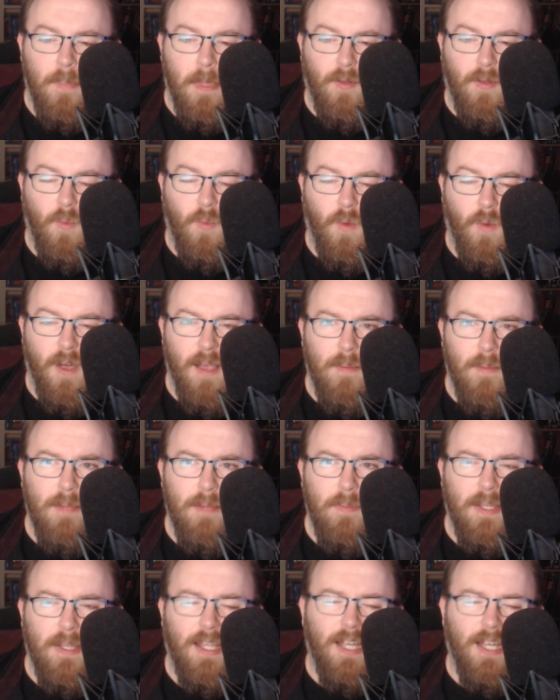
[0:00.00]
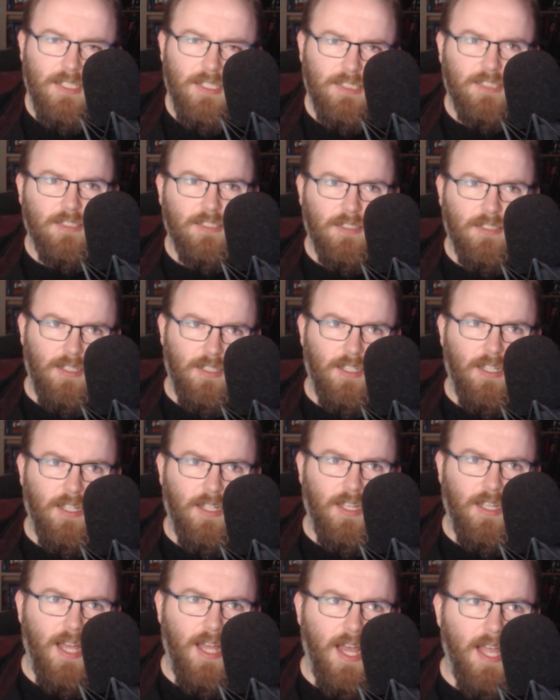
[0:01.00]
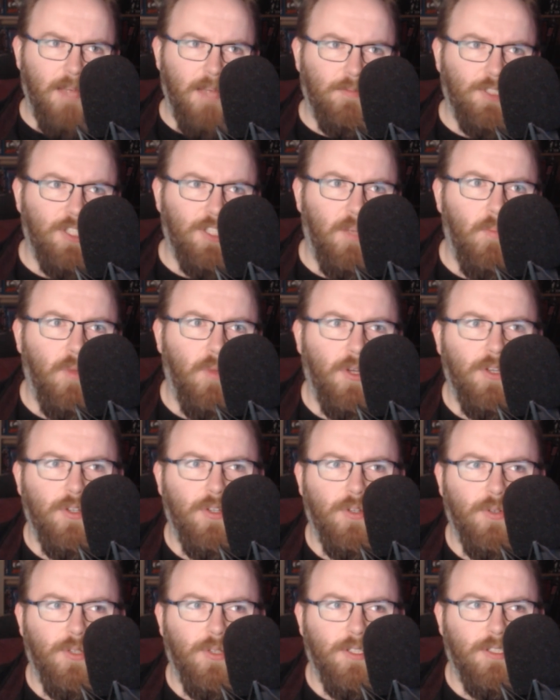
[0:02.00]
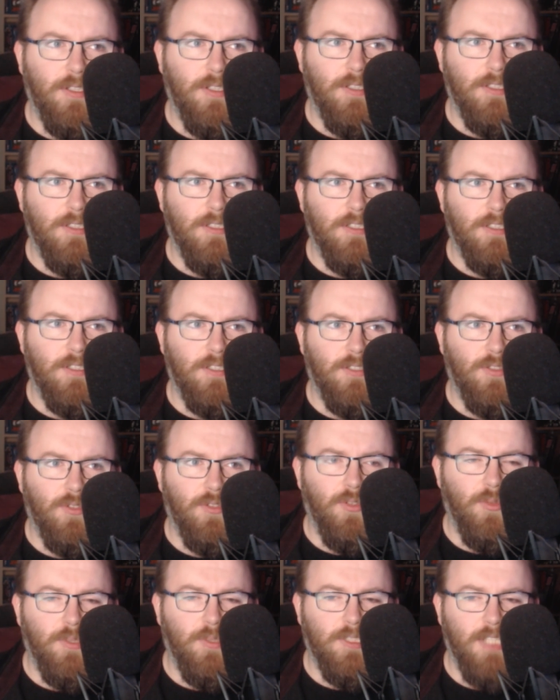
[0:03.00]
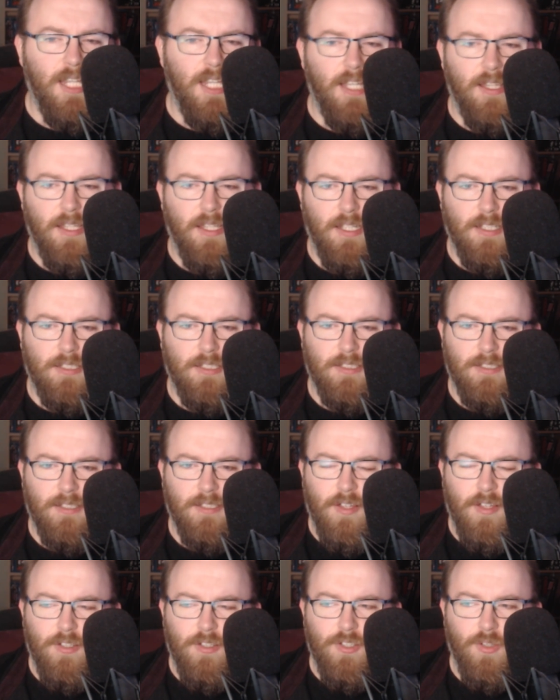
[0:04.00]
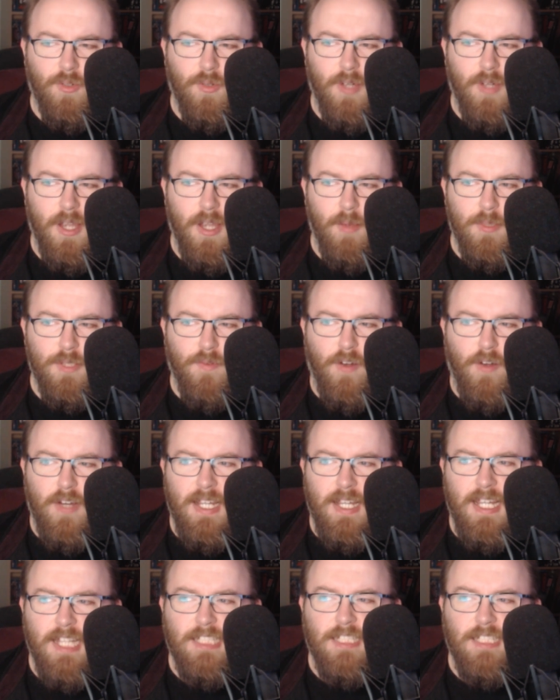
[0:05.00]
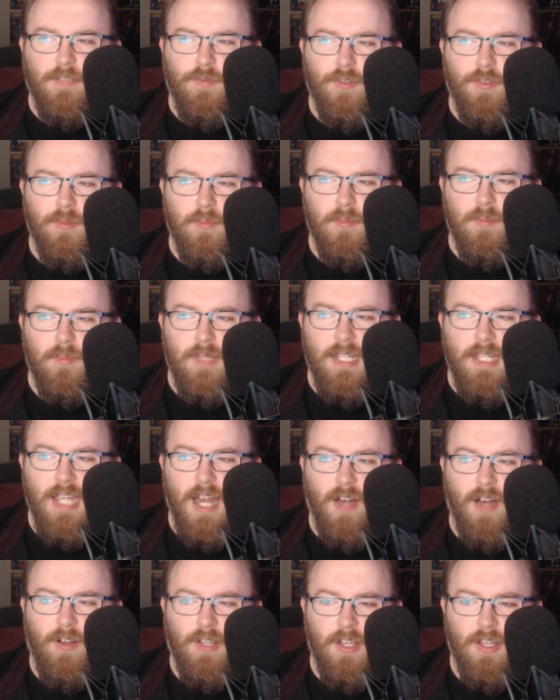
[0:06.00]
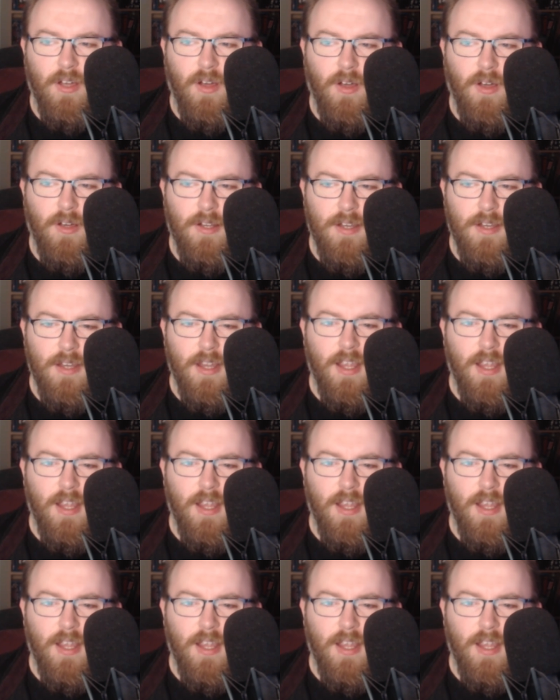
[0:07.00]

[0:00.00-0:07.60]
What I mean by that is, I am someone who is atheist. So it was very easy for me early on,